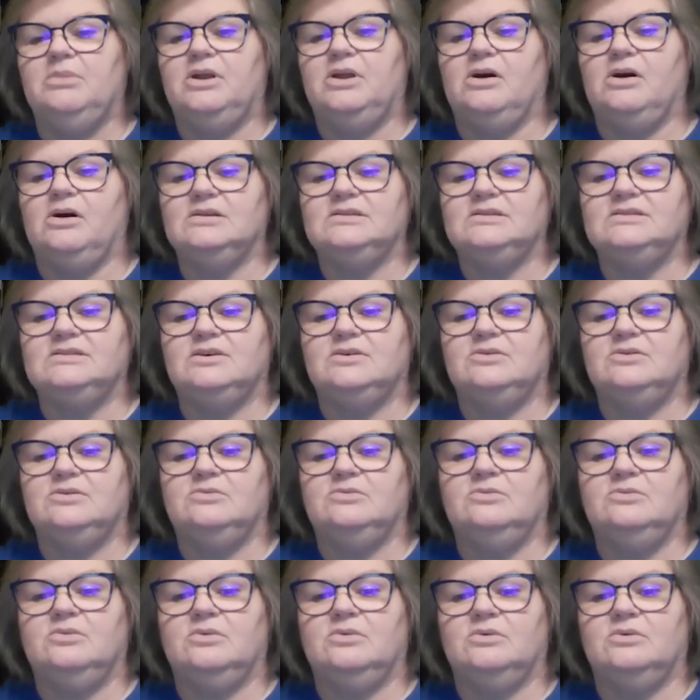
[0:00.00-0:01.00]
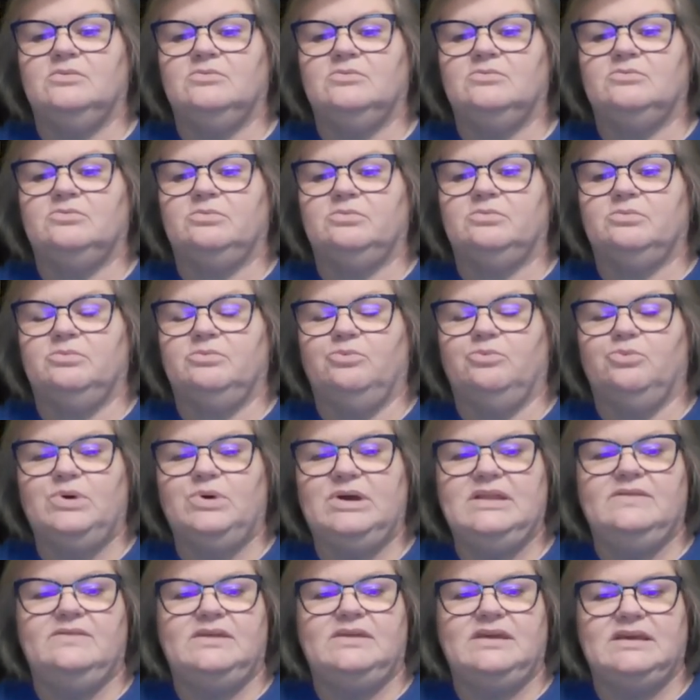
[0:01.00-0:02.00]
but also
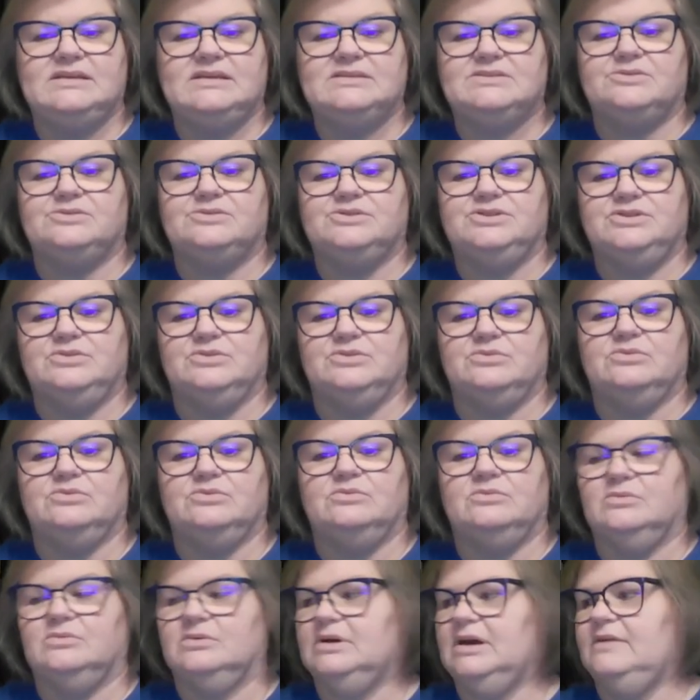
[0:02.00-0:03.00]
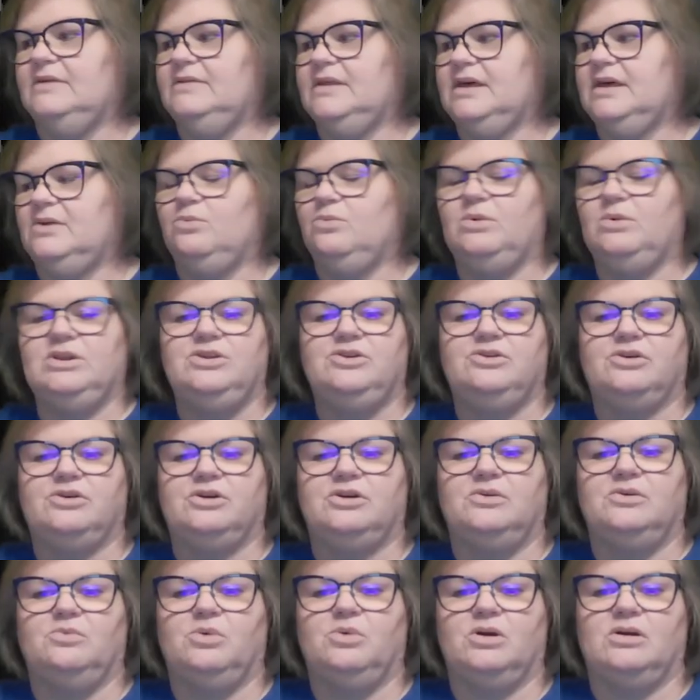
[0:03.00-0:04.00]
when things are due, and then when
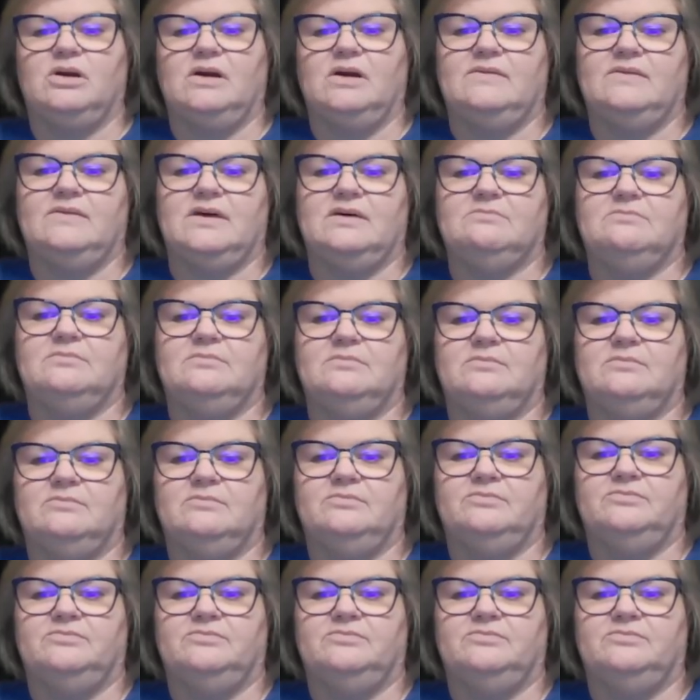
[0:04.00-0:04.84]
you're going to work on them.